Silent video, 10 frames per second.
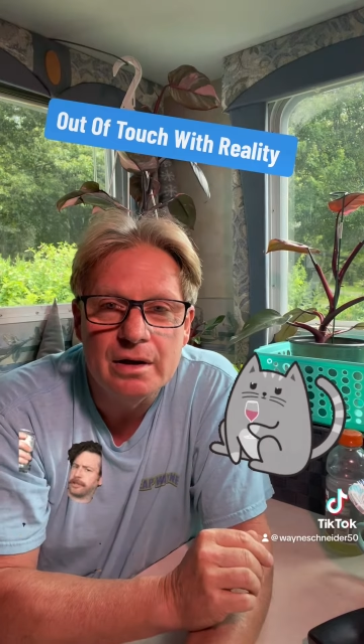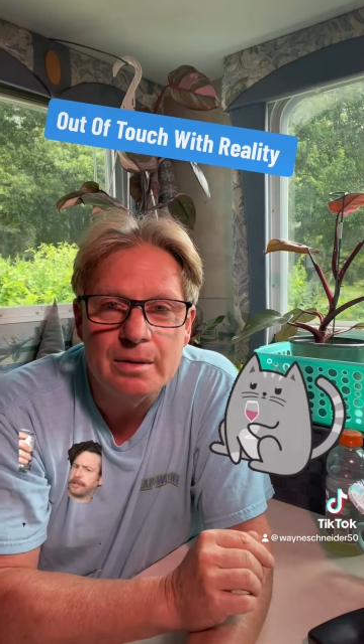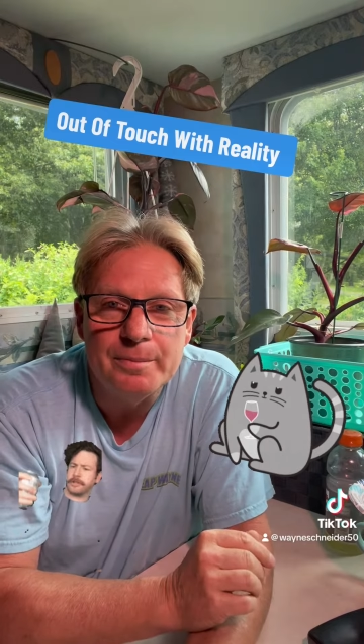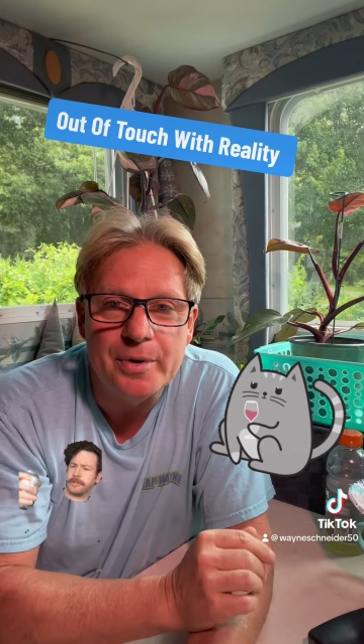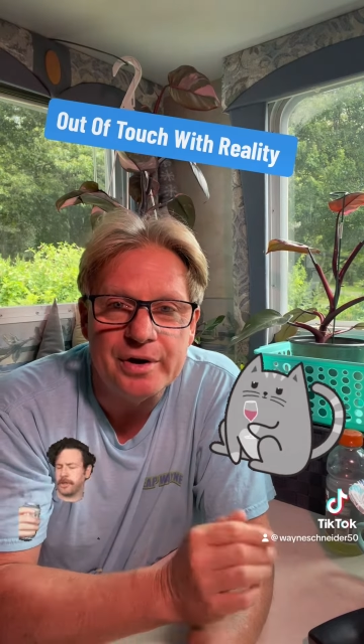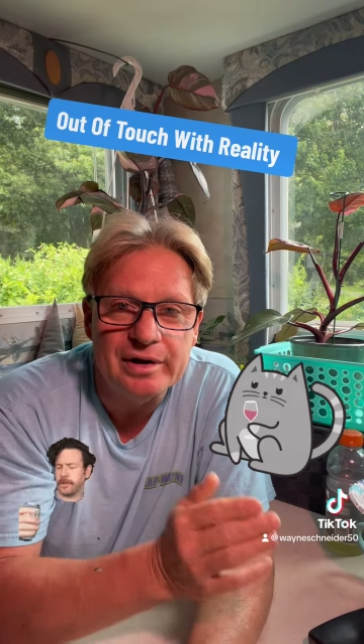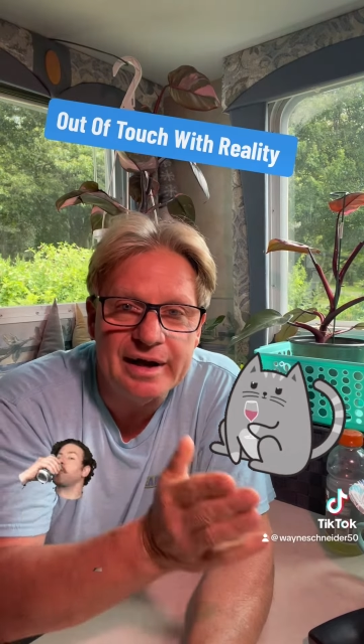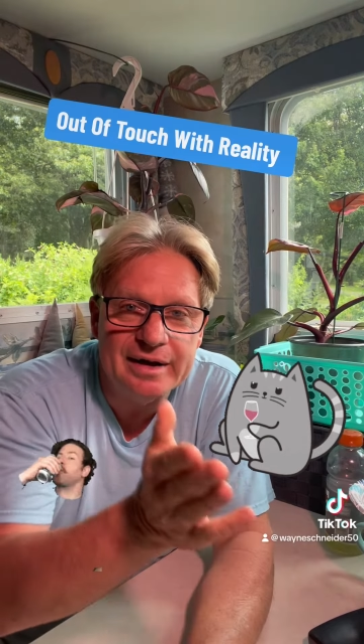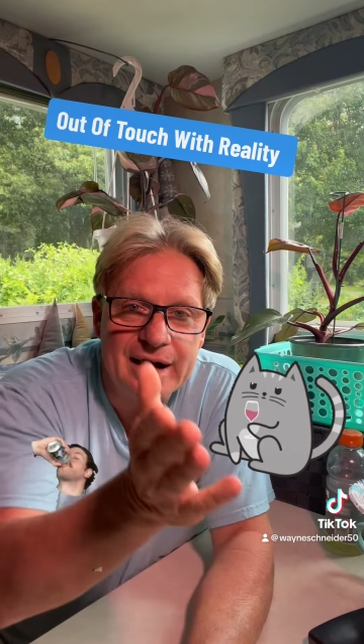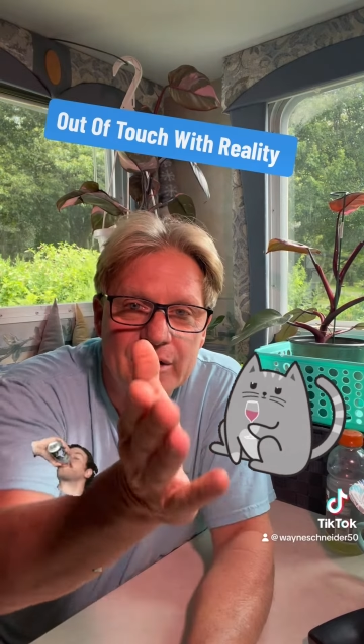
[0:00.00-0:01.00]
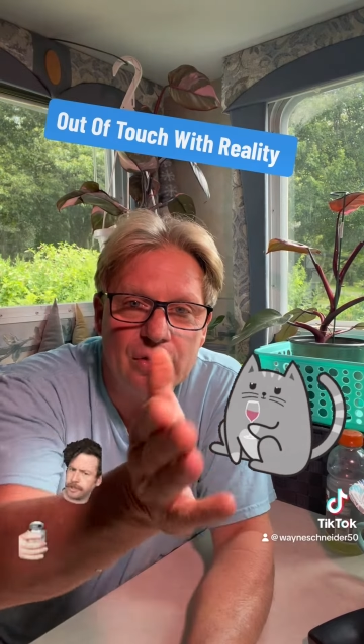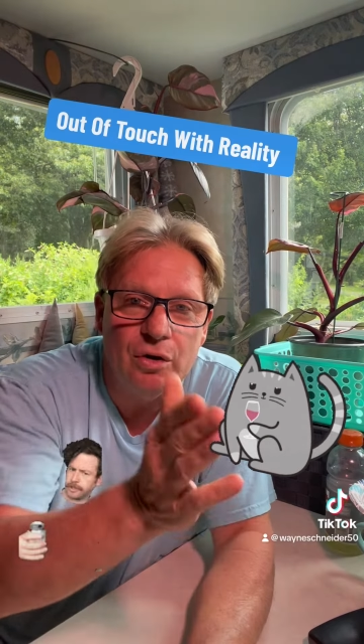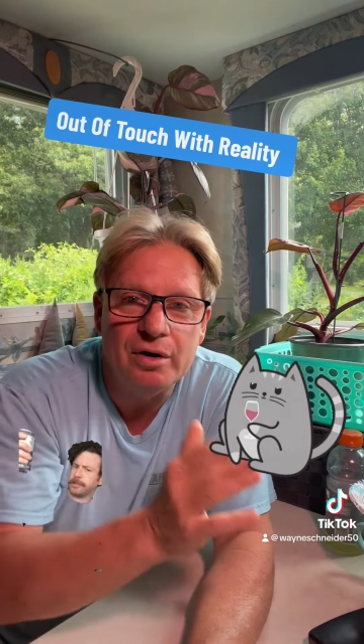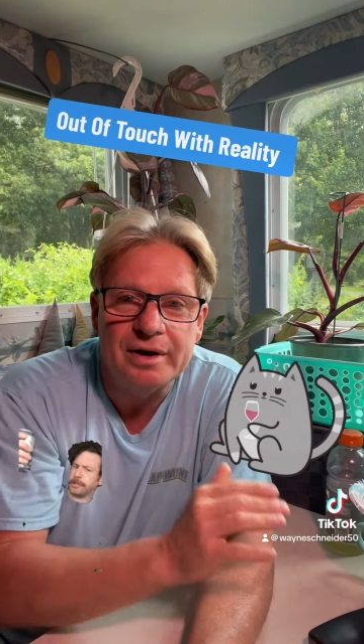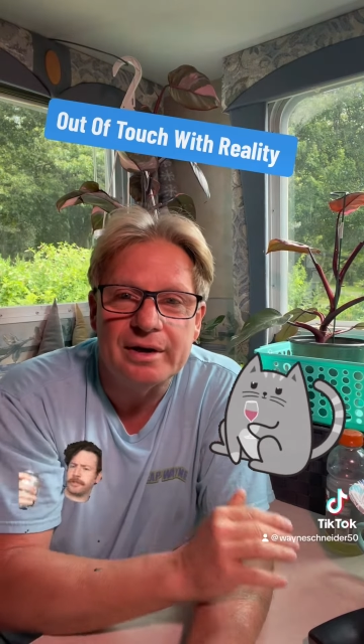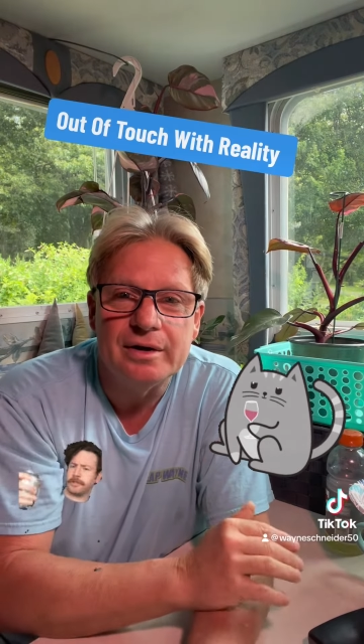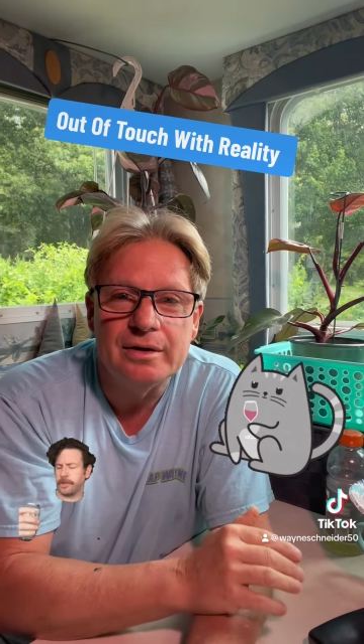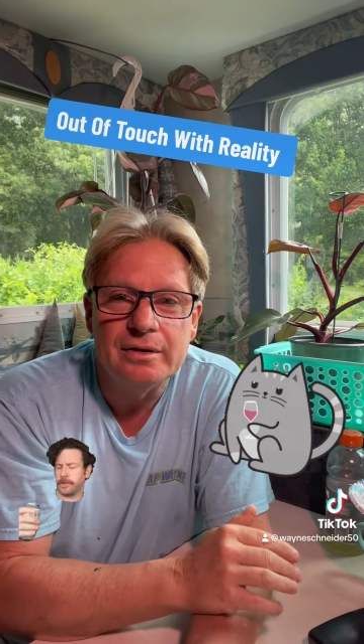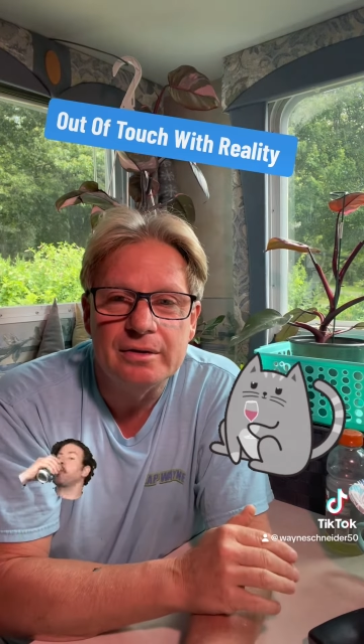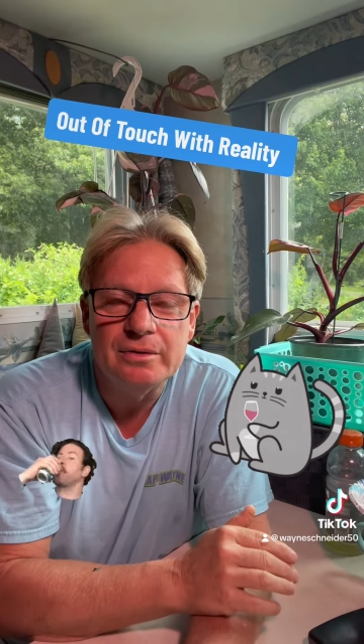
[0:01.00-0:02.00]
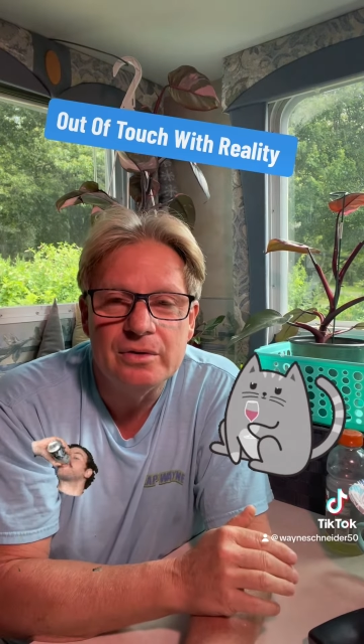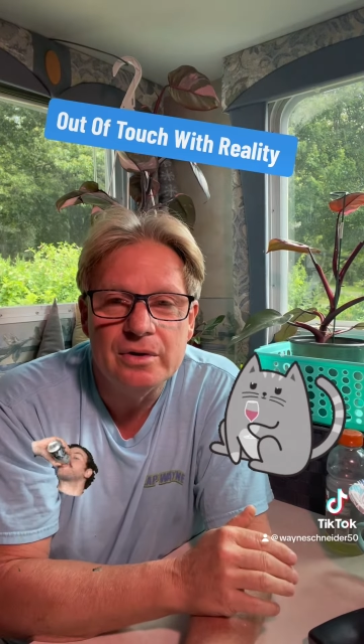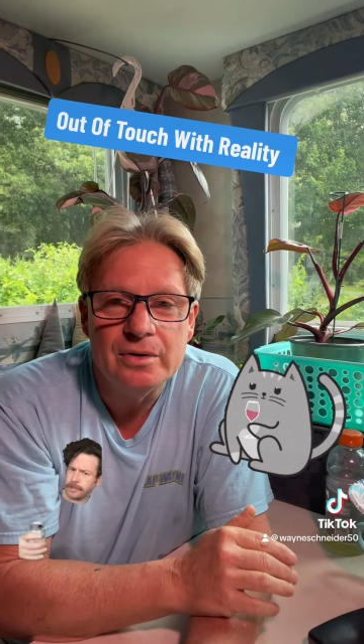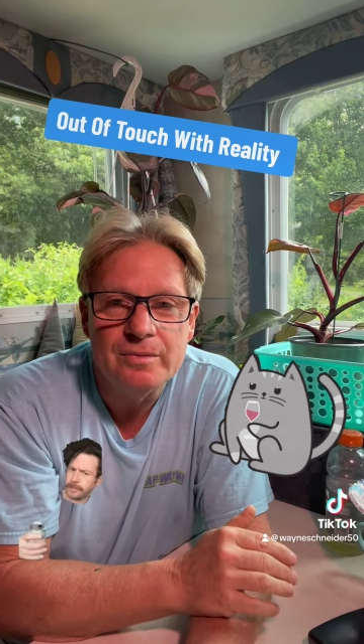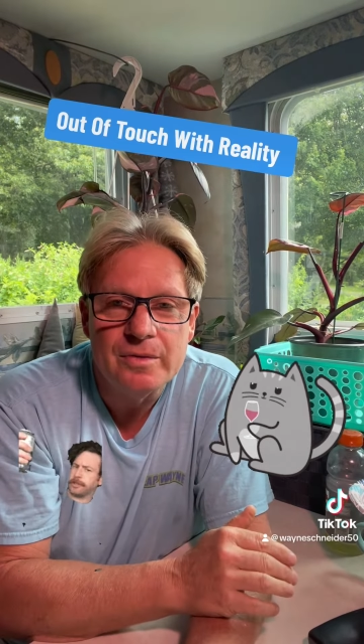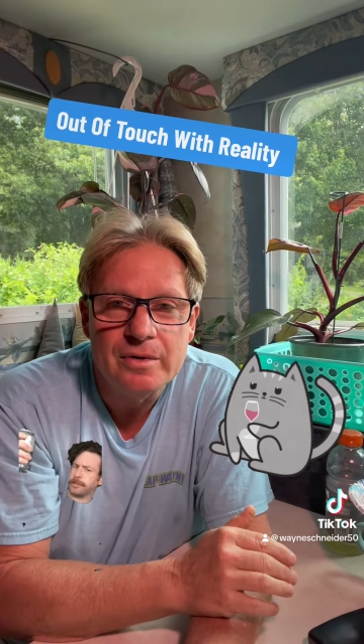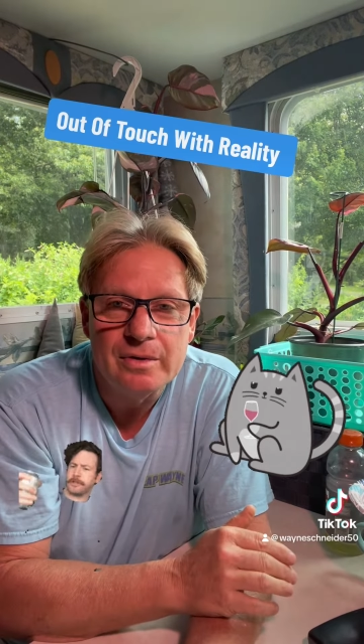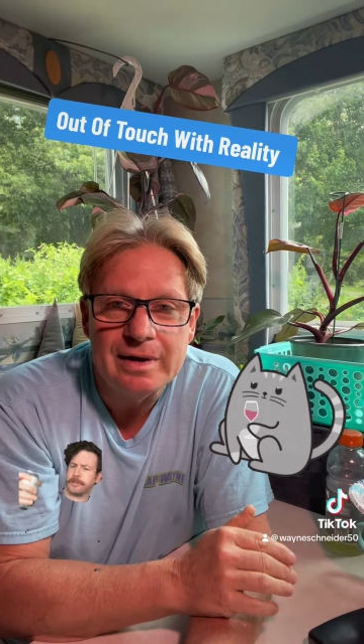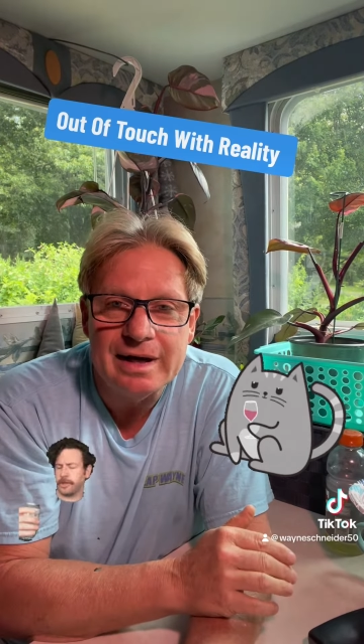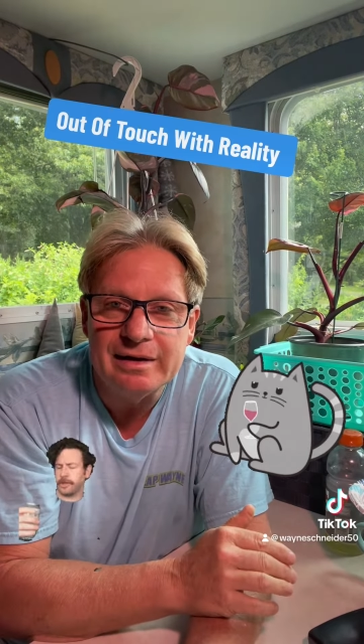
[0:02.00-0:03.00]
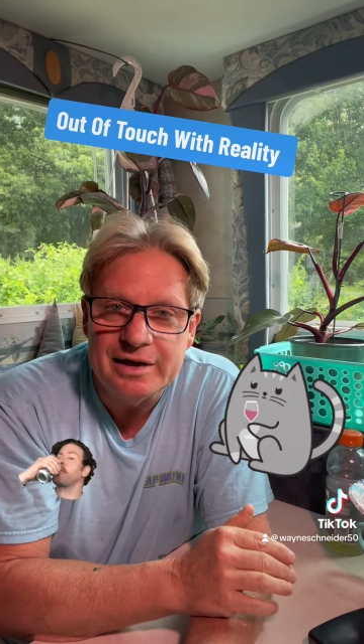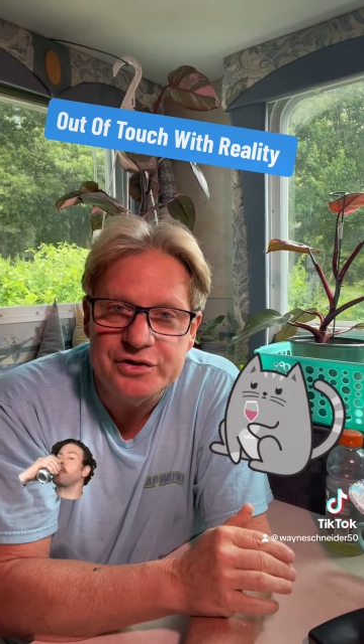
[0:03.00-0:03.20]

But like an alcoholic, unless